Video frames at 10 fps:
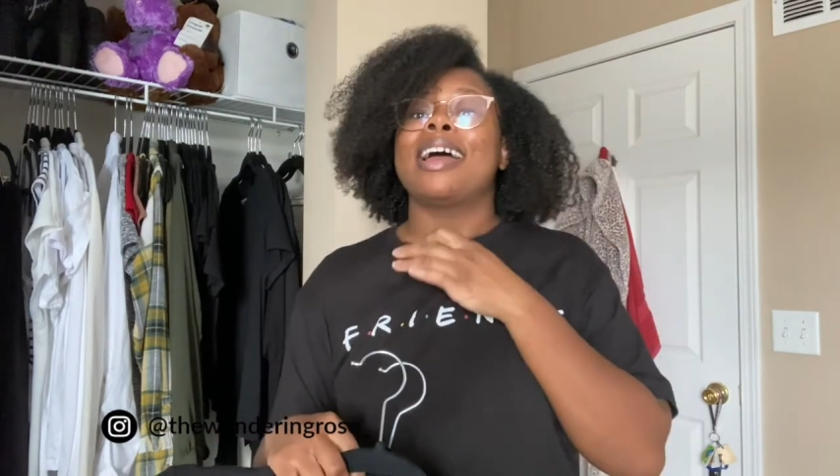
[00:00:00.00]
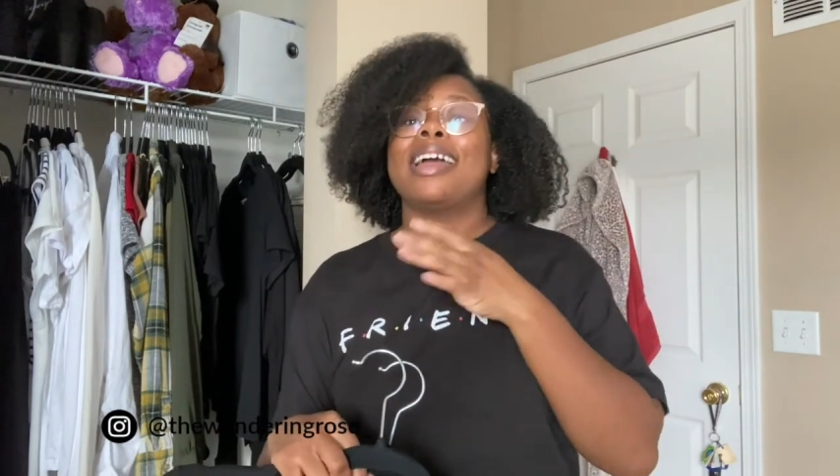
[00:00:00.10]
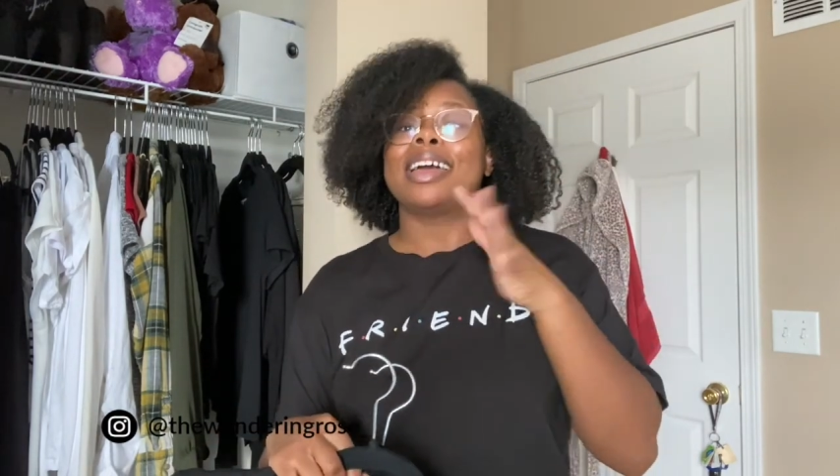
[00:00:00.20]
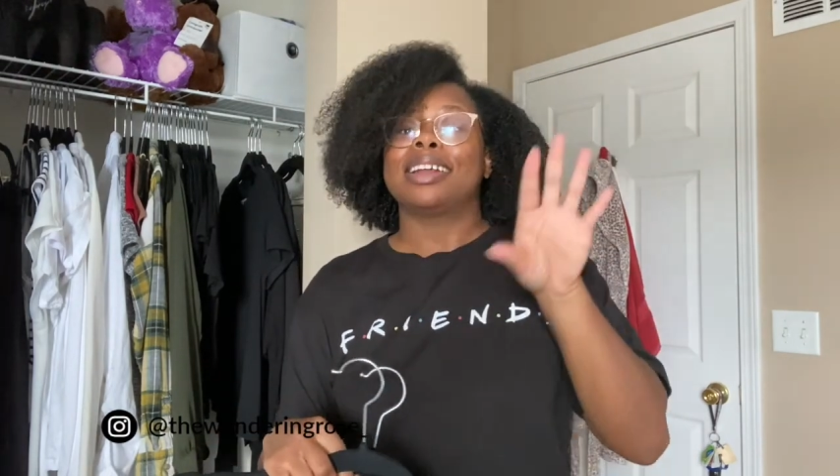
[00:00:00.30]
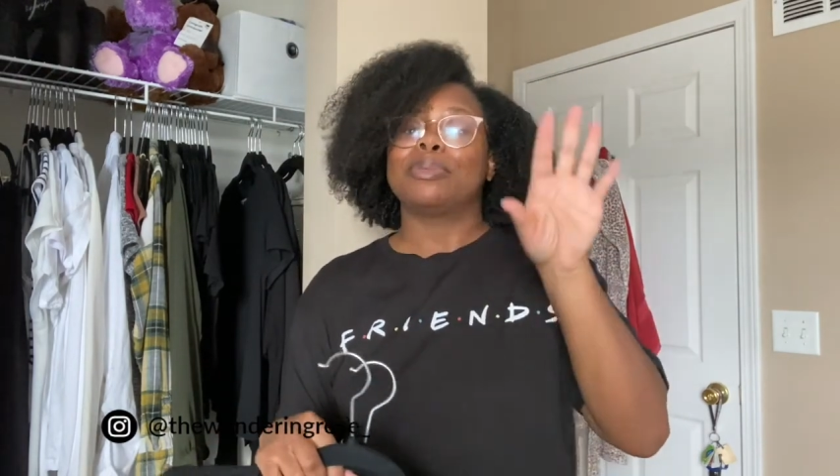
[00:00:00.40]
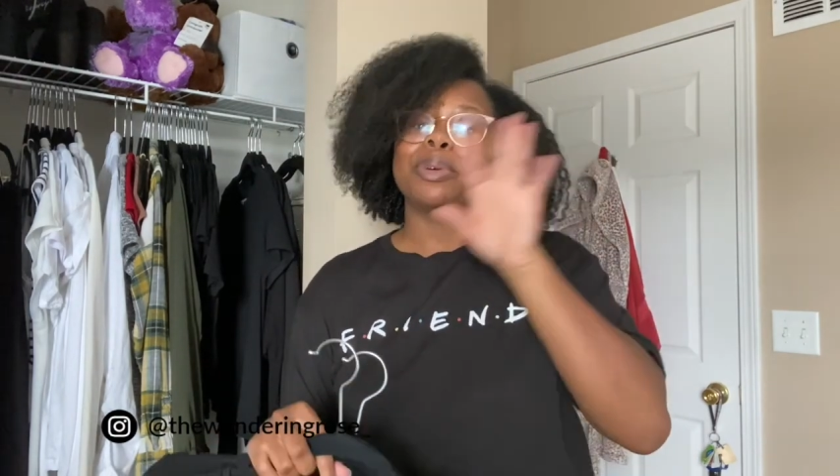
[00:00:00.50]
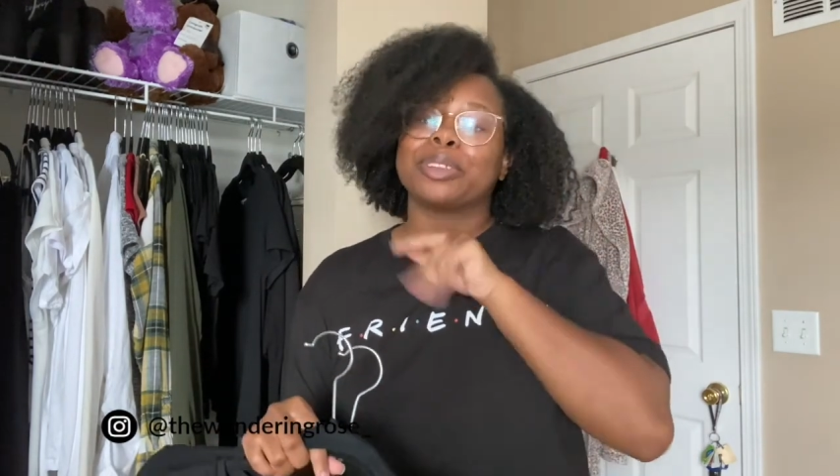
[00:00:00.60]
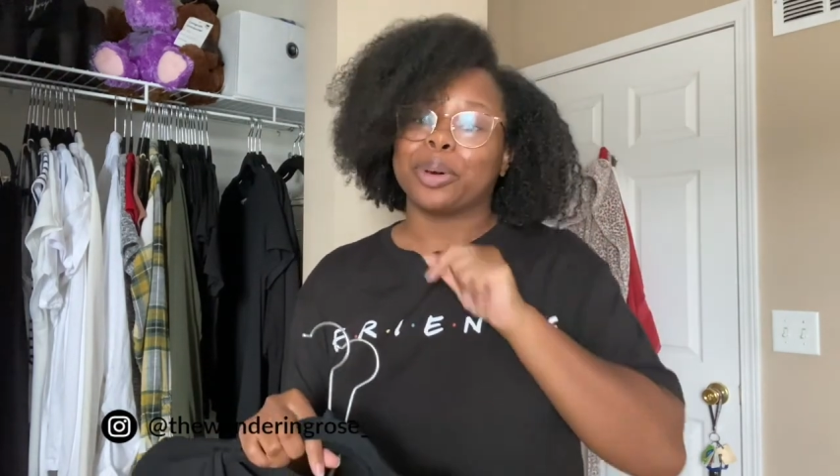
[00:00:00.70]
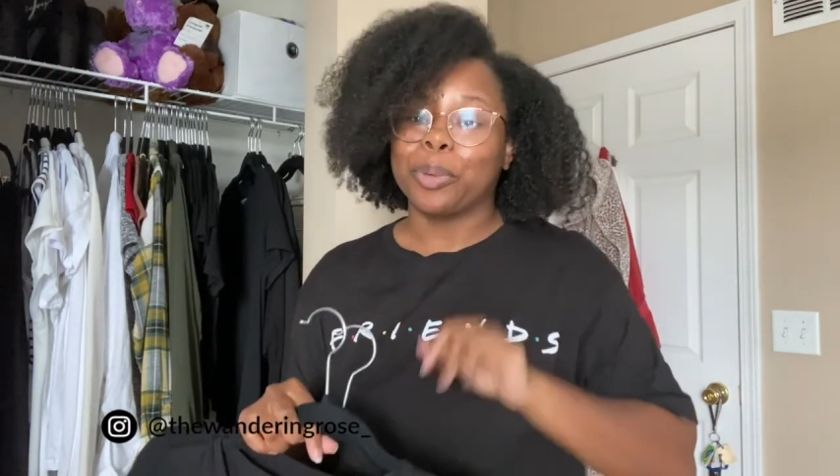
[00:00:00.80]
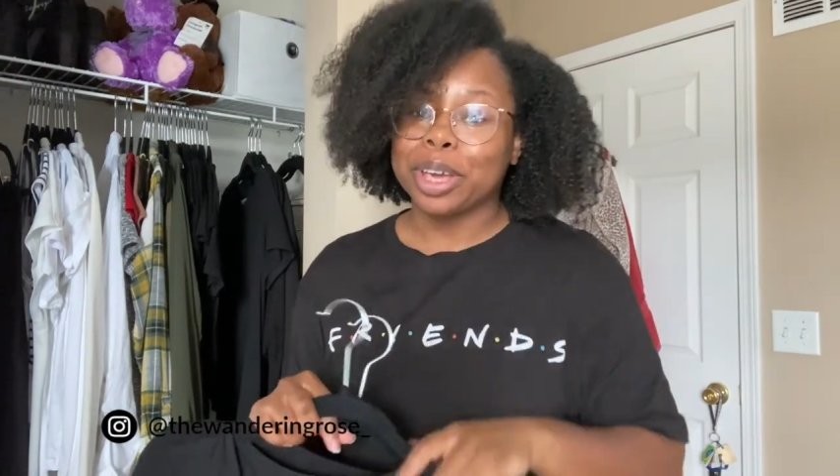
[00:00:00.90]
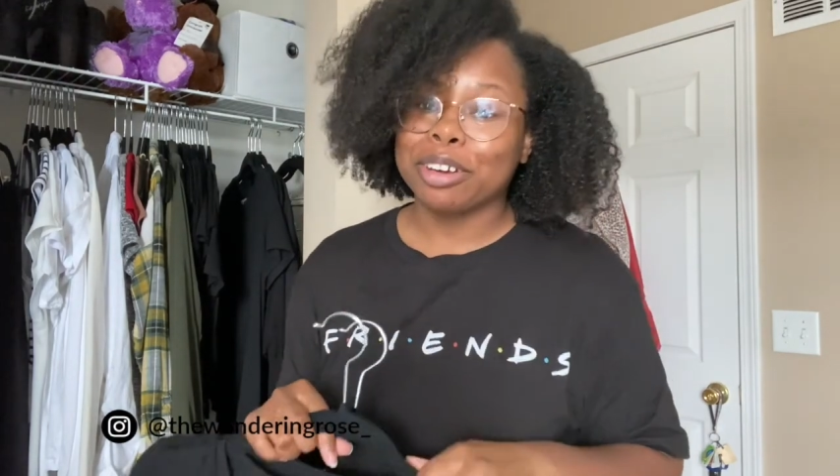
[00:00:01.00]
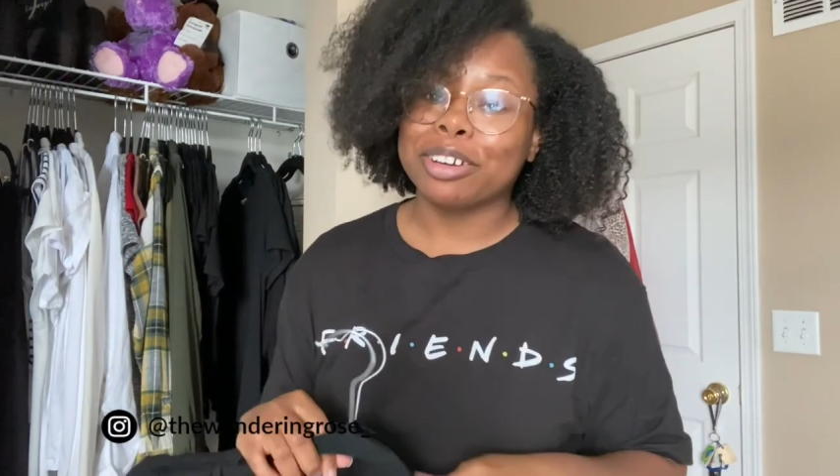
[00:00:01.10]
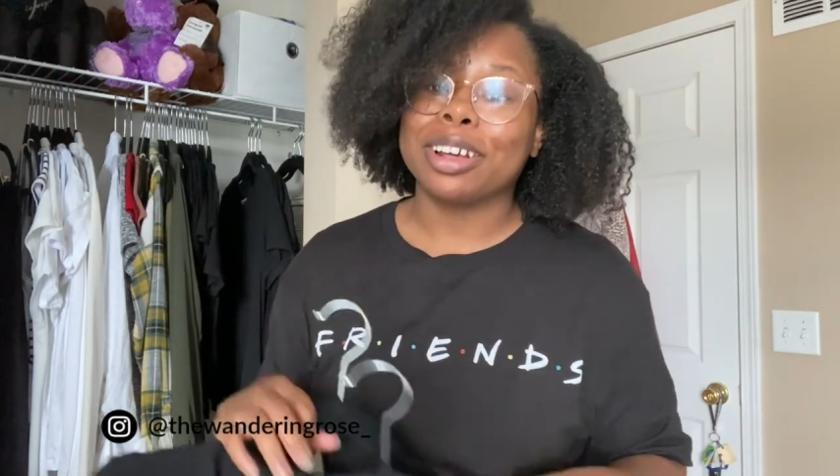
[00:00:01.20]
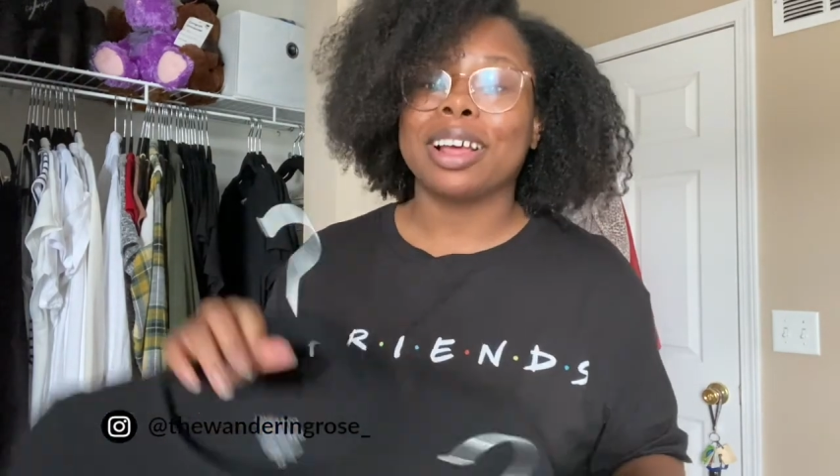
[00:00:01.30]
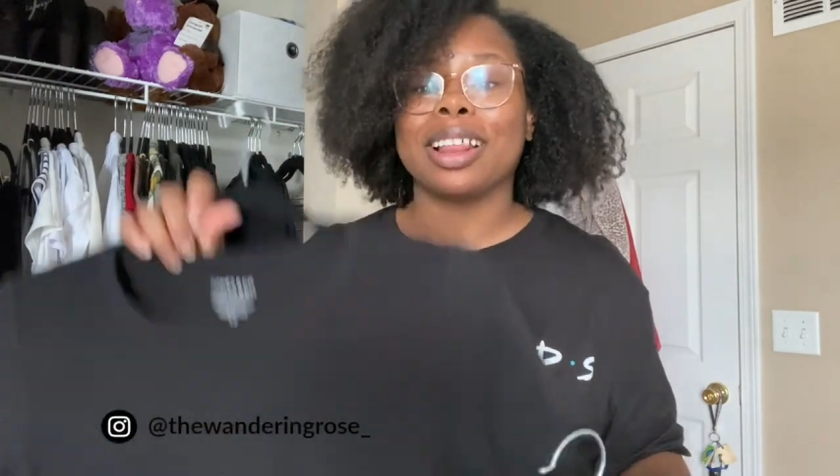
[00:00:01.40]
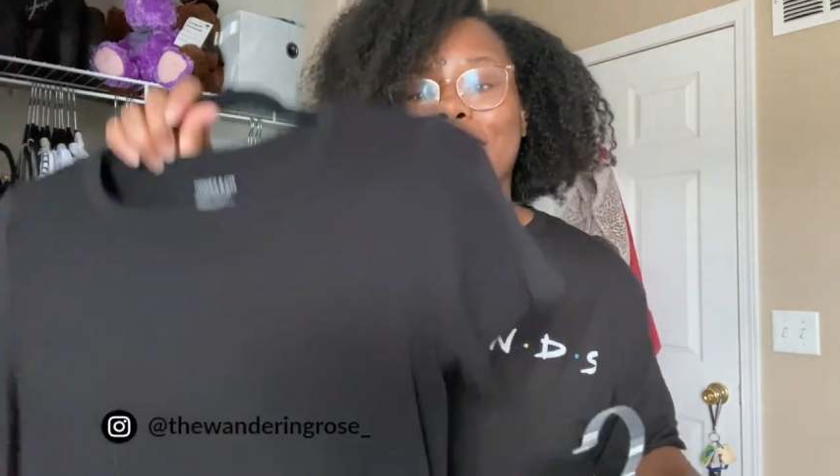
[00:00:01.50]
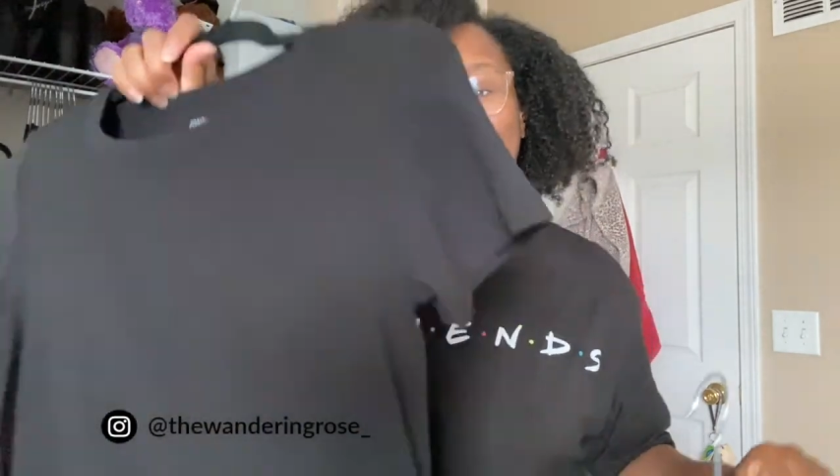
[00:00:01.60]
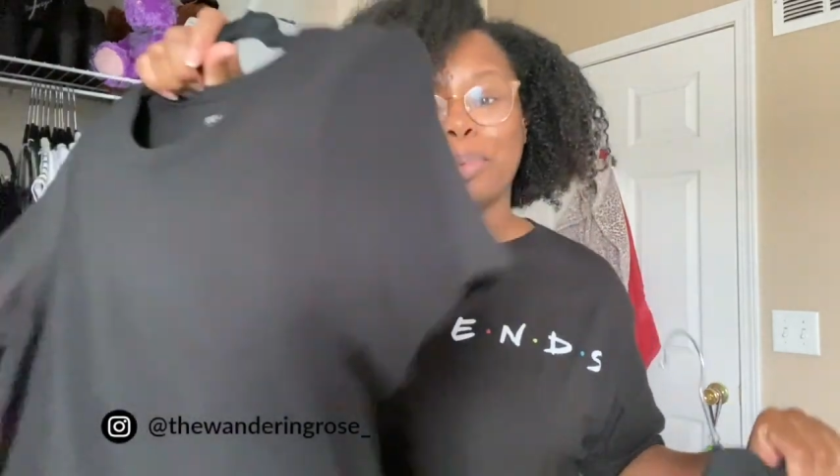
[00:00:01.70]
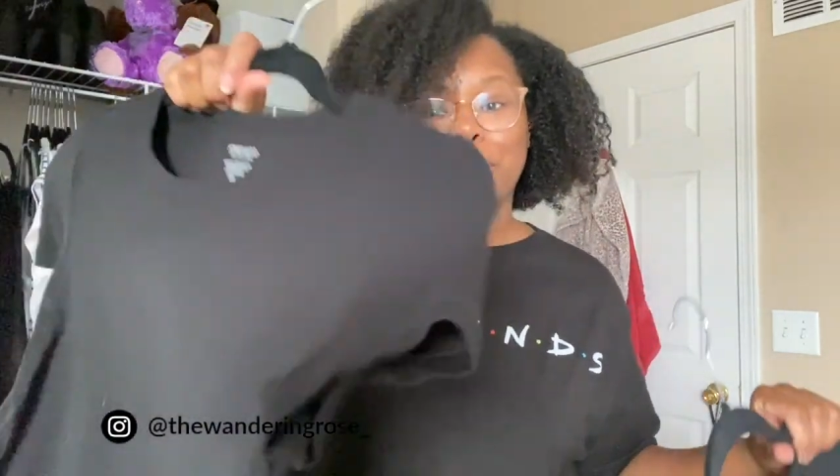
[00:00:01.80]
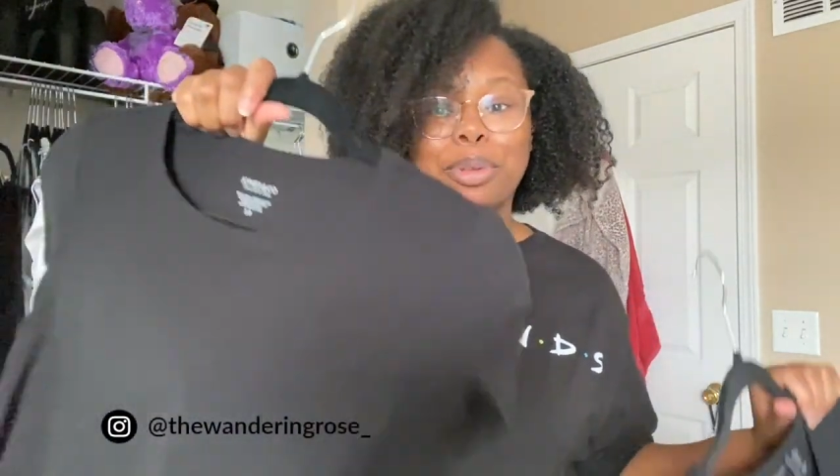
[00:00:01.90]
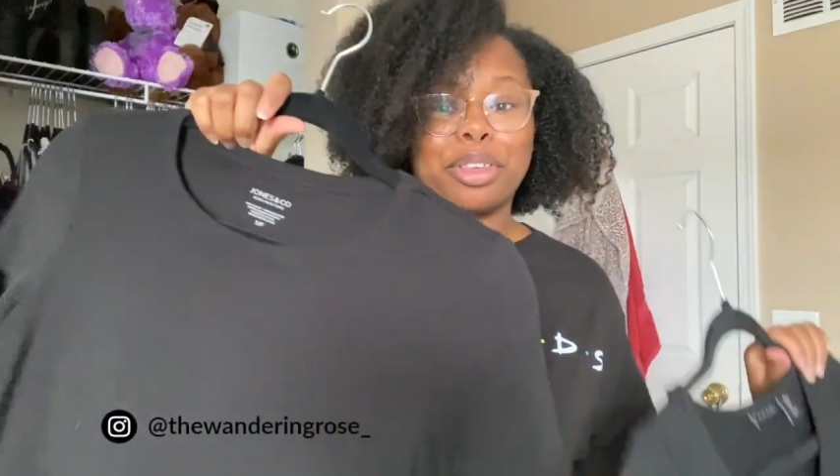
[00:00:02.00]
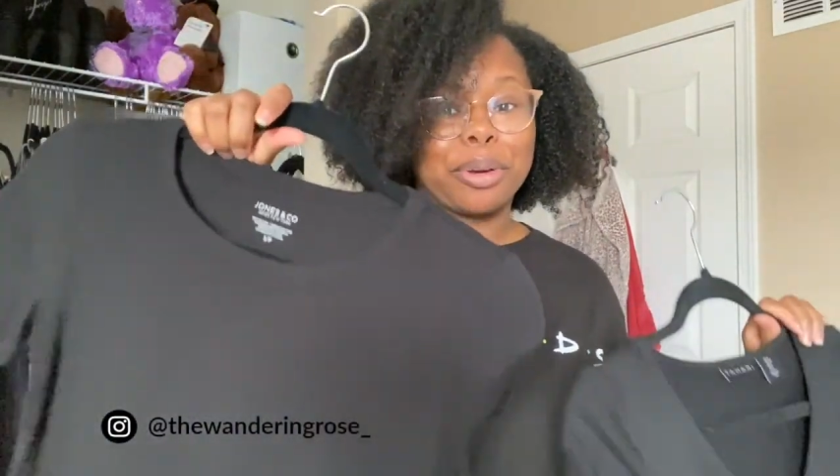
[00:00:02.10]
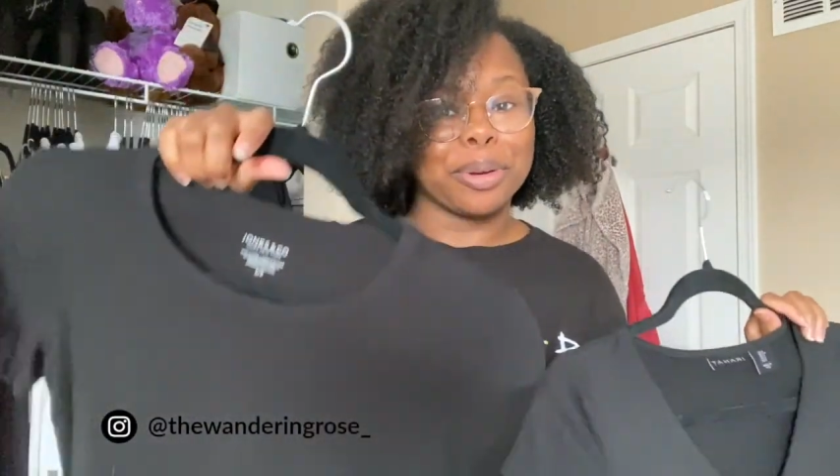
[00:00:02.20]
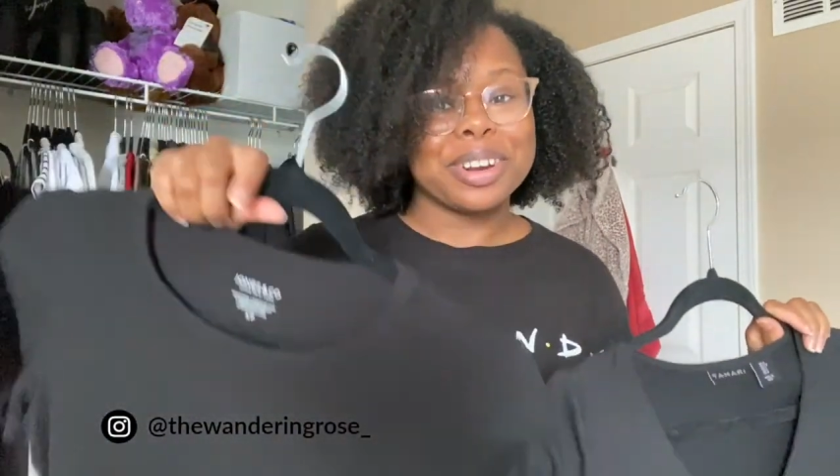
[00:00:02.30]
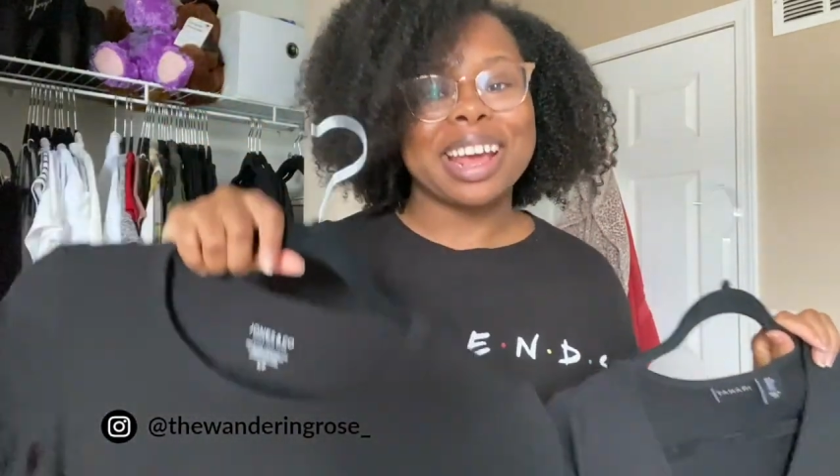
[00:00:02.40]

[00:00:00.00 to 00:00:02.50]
and it won't look weird like it would with a crew neck.